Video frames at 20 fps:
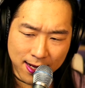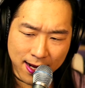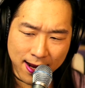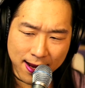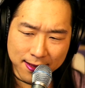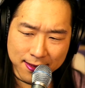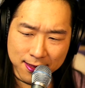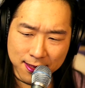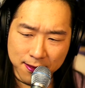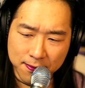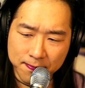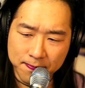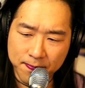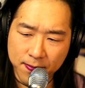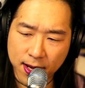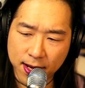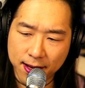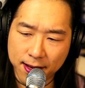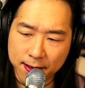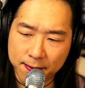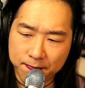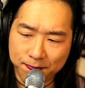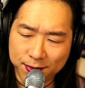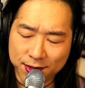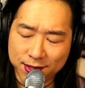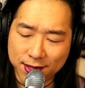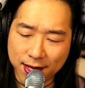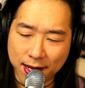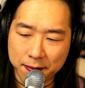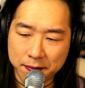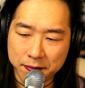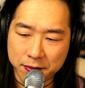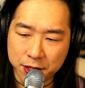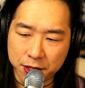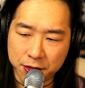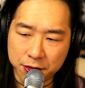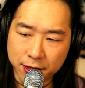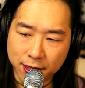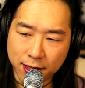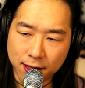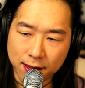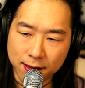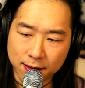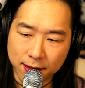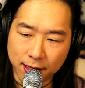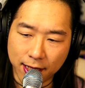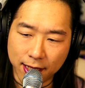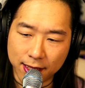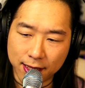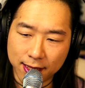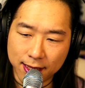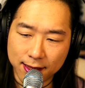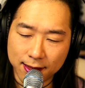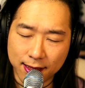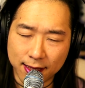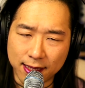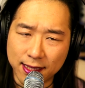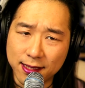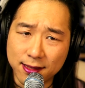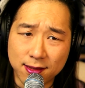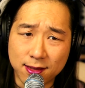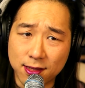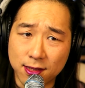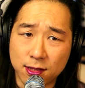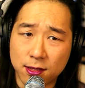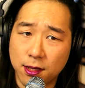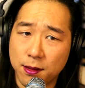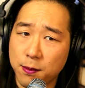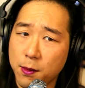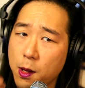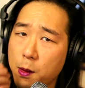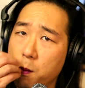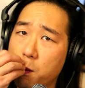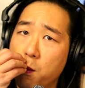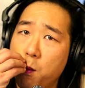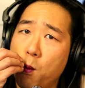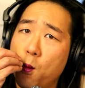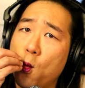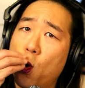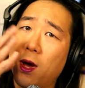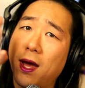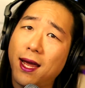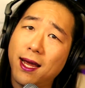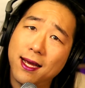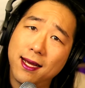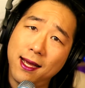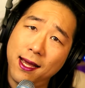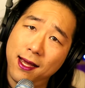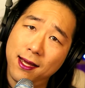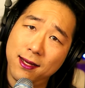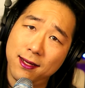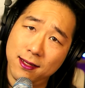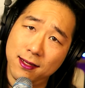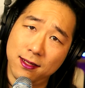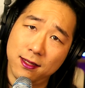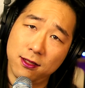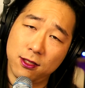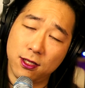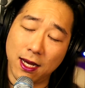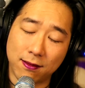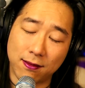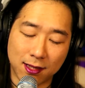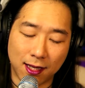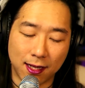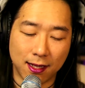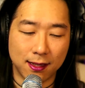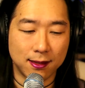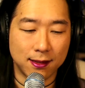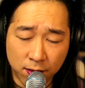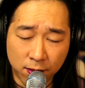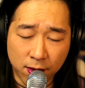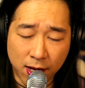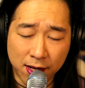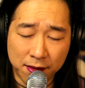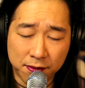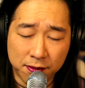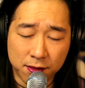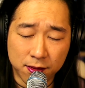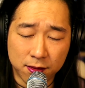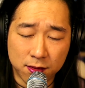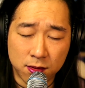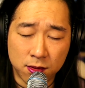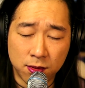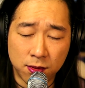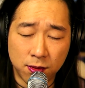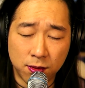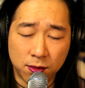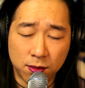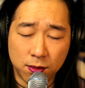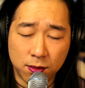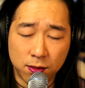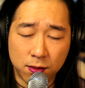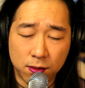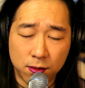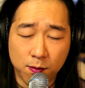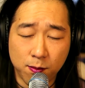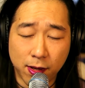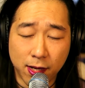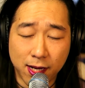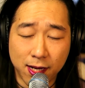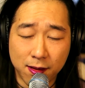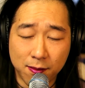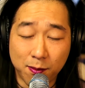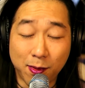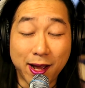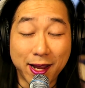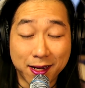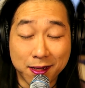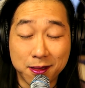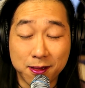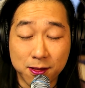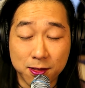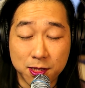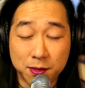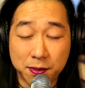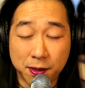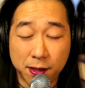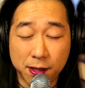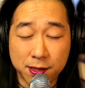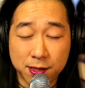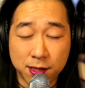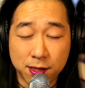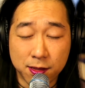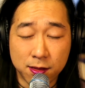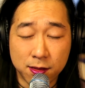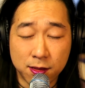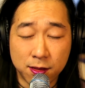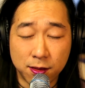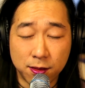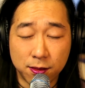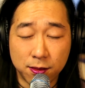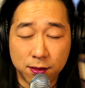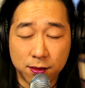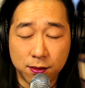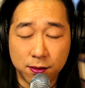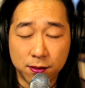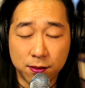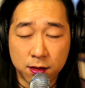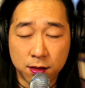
has some stem ginger in it, and it's just mwah, chef's kiss. Grateful to my clergy person, to